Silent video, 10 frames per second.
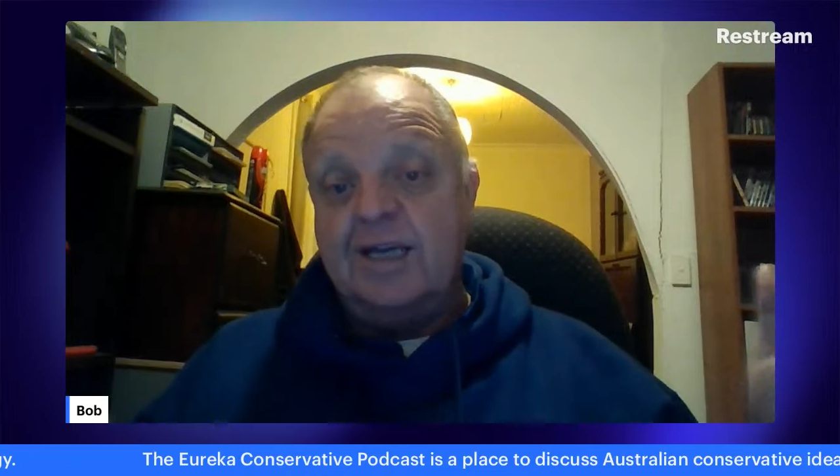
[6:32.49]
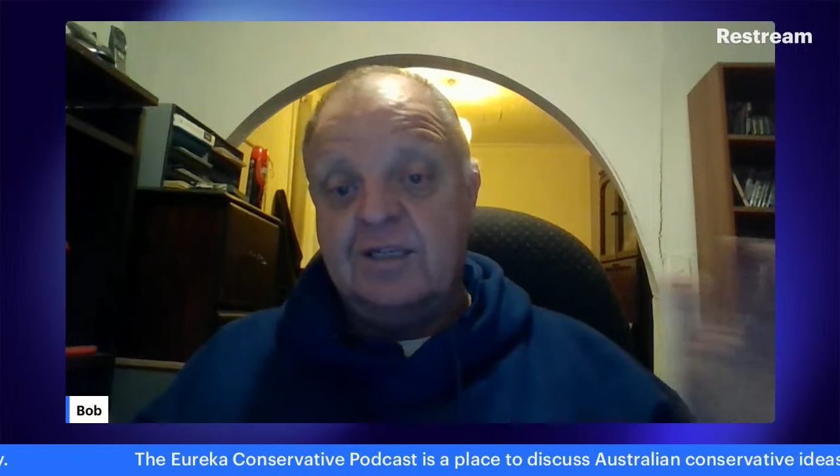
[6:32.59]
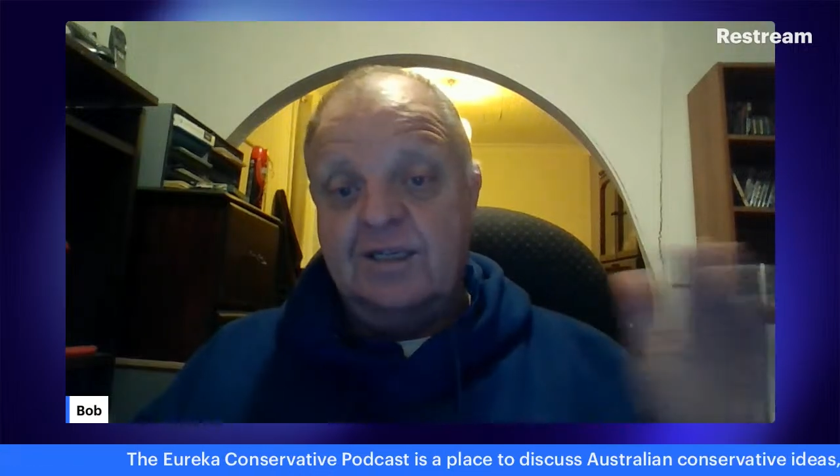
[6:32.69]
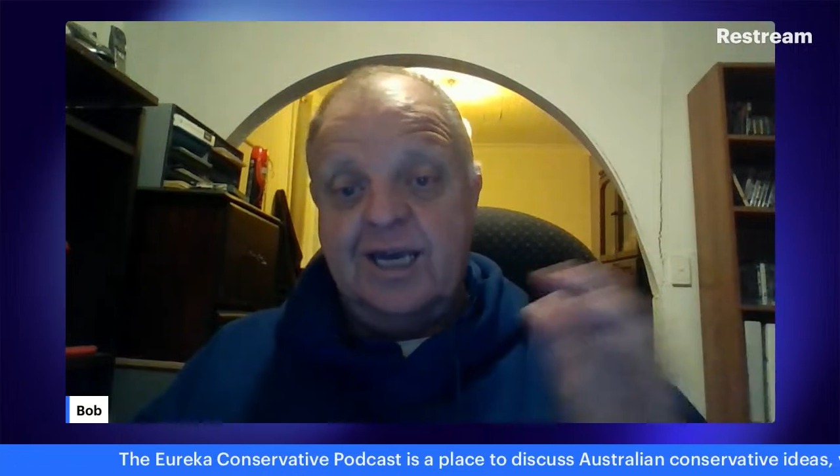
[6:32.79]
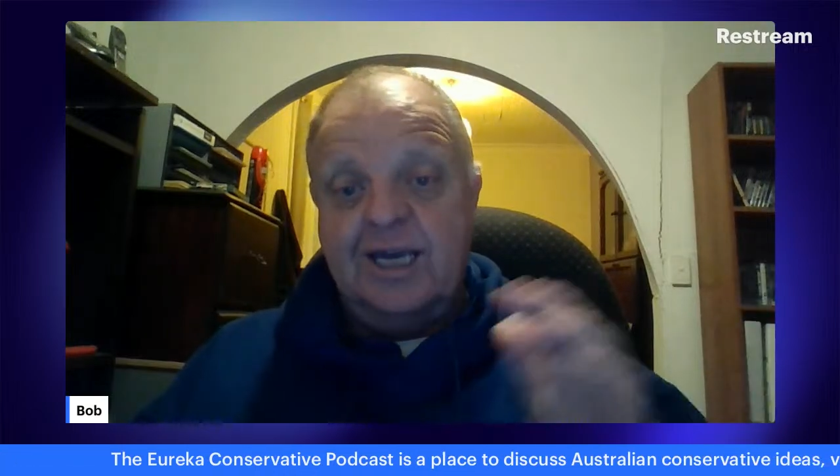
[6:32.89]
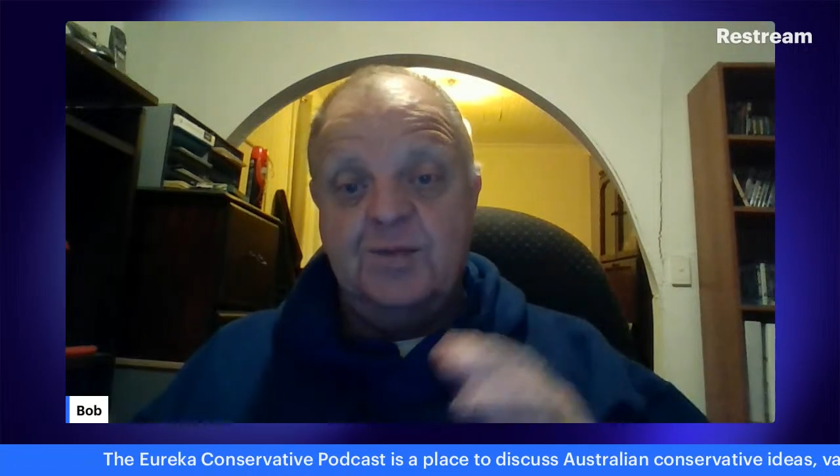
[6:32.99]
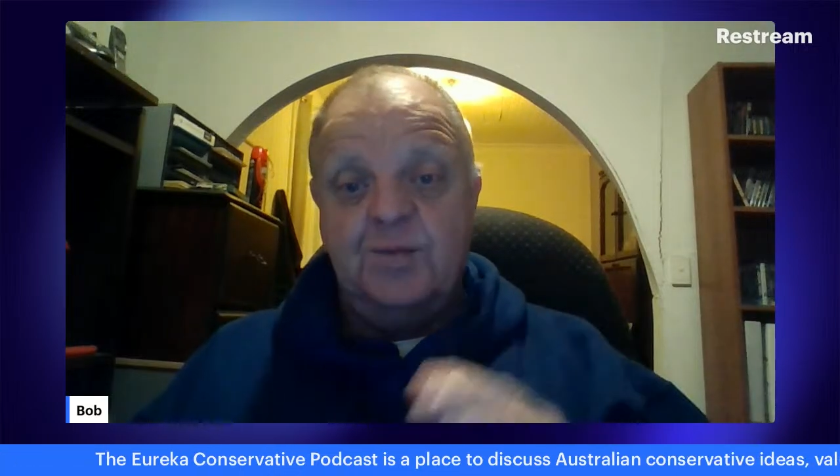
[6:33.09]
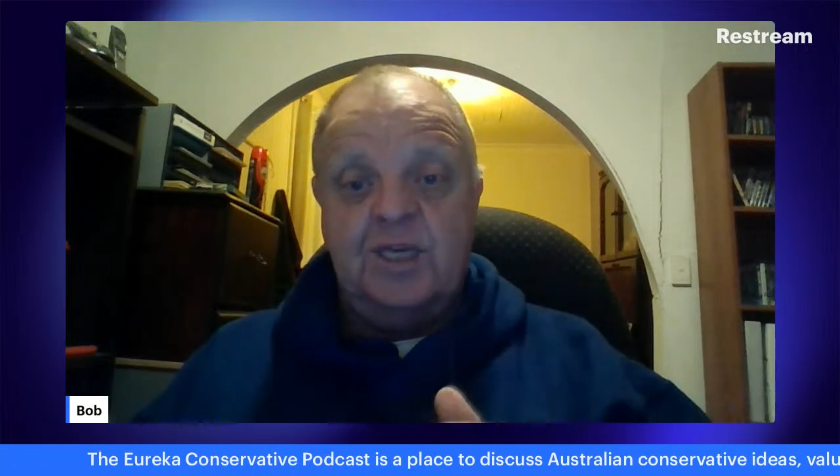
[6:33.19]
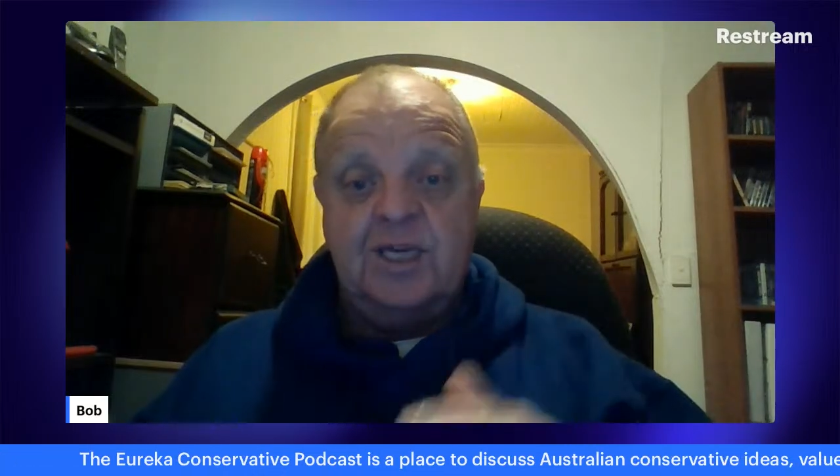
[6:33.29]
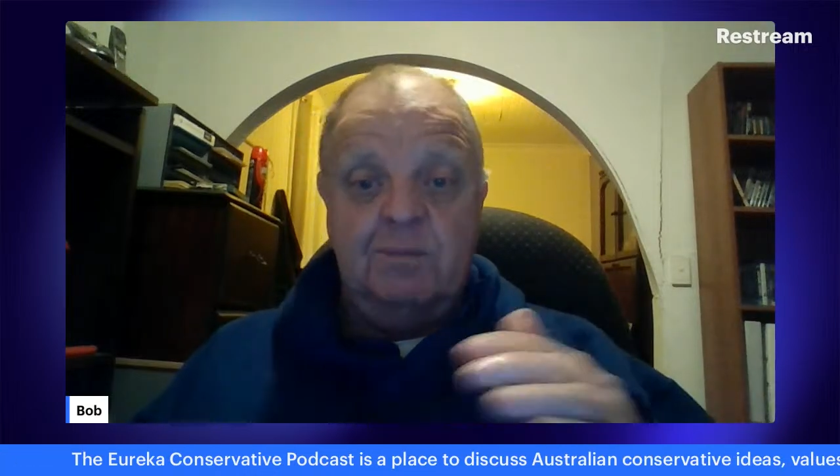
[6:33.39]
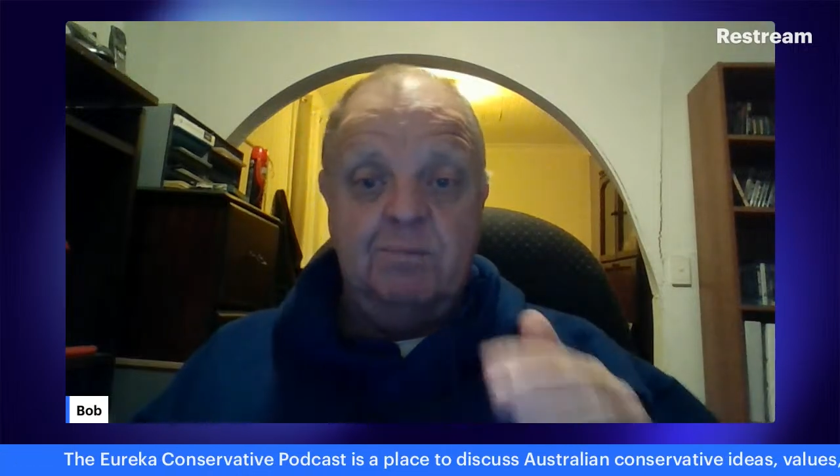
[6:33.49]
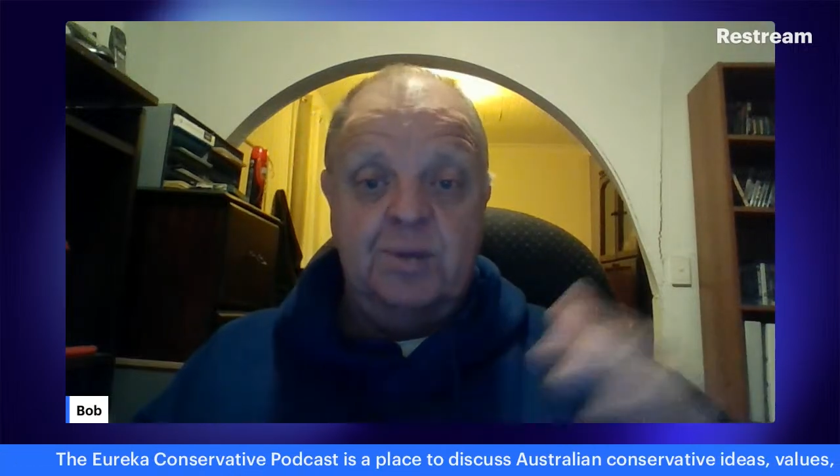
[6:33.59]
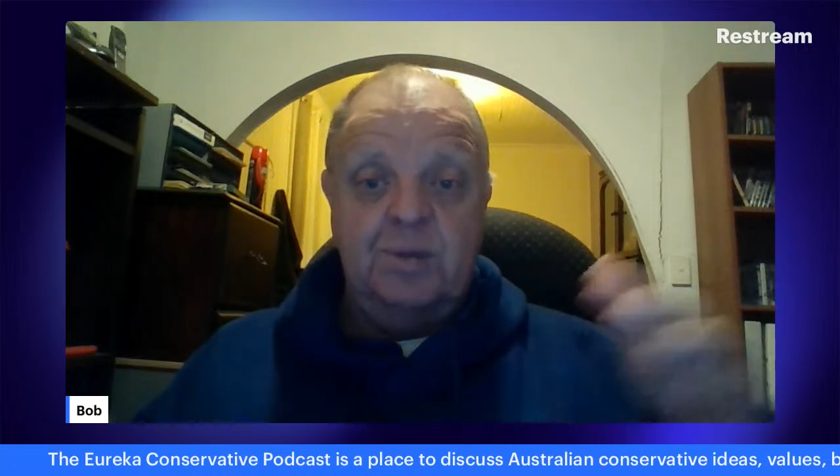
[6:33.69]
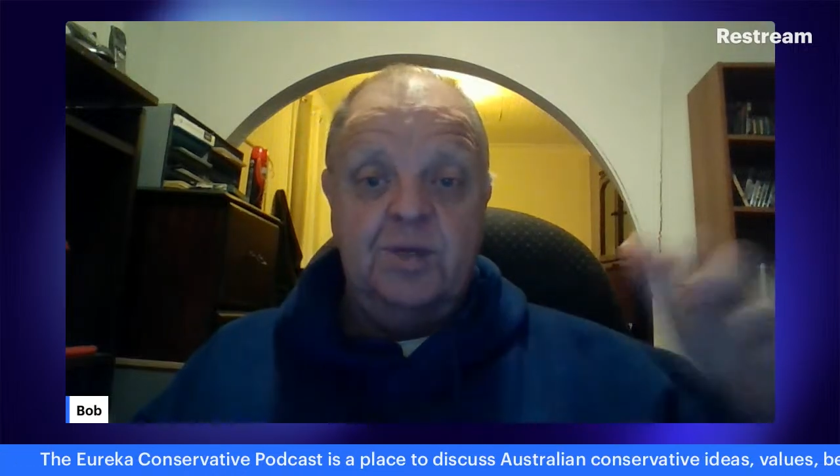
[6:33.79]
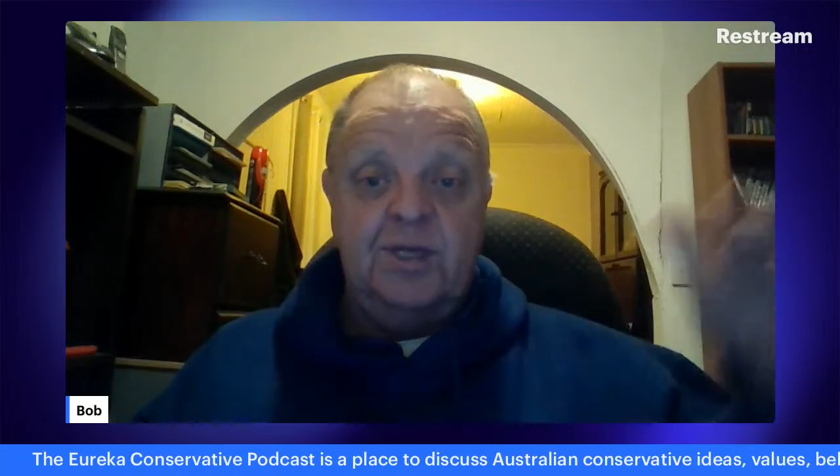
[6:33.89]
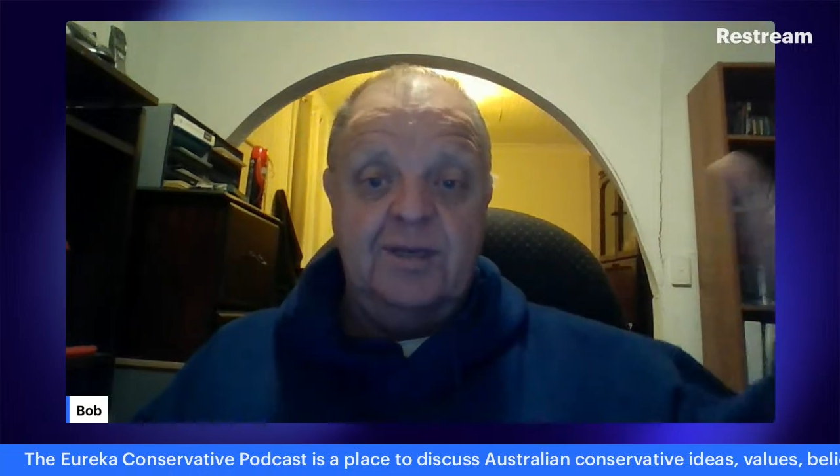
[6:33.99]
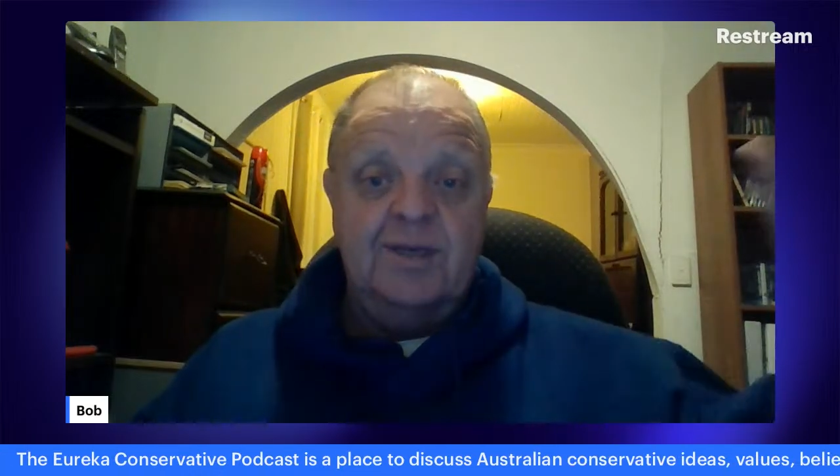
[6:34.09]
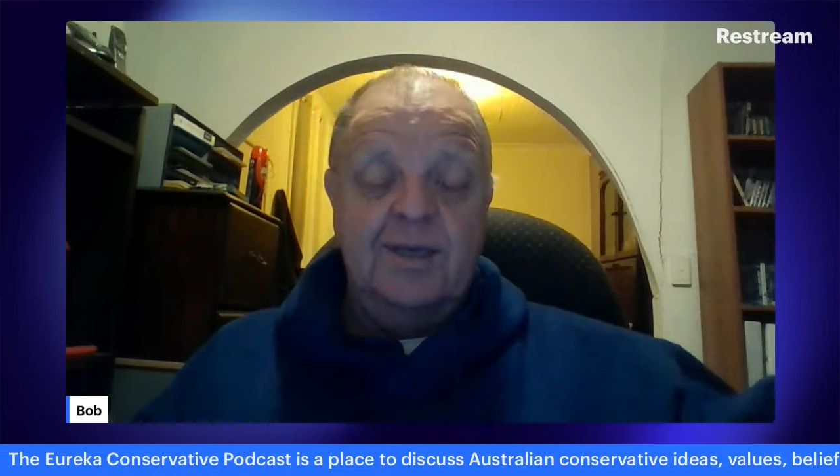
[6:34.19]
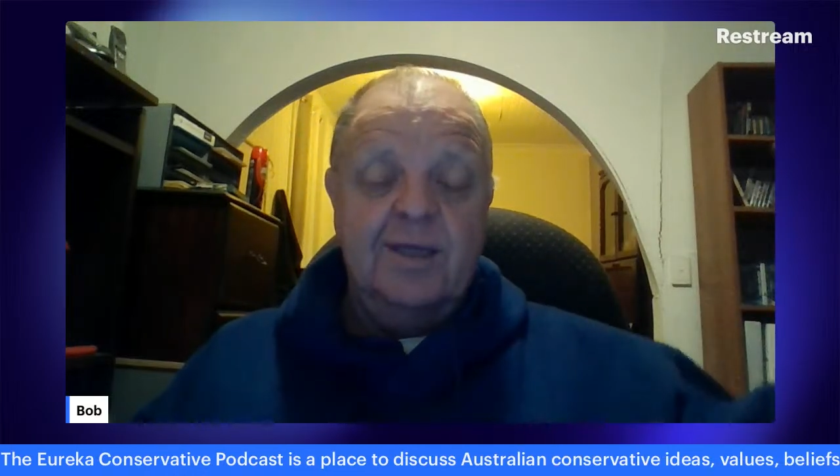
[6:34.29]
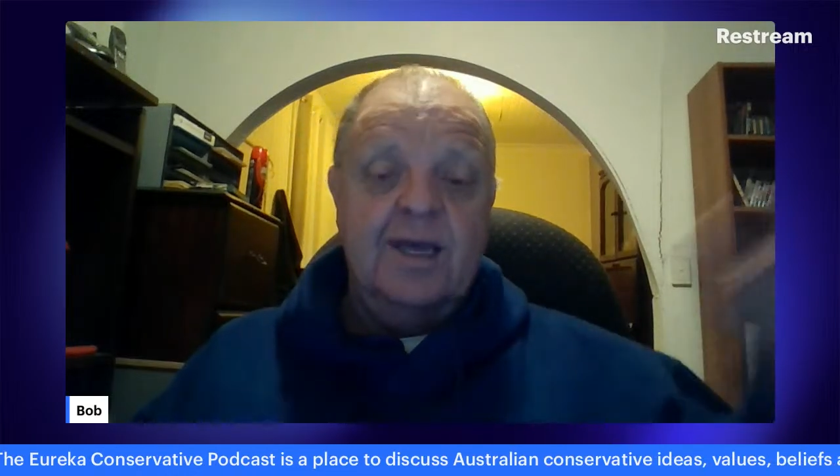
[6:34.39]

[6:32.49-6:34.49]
actually, as we keep building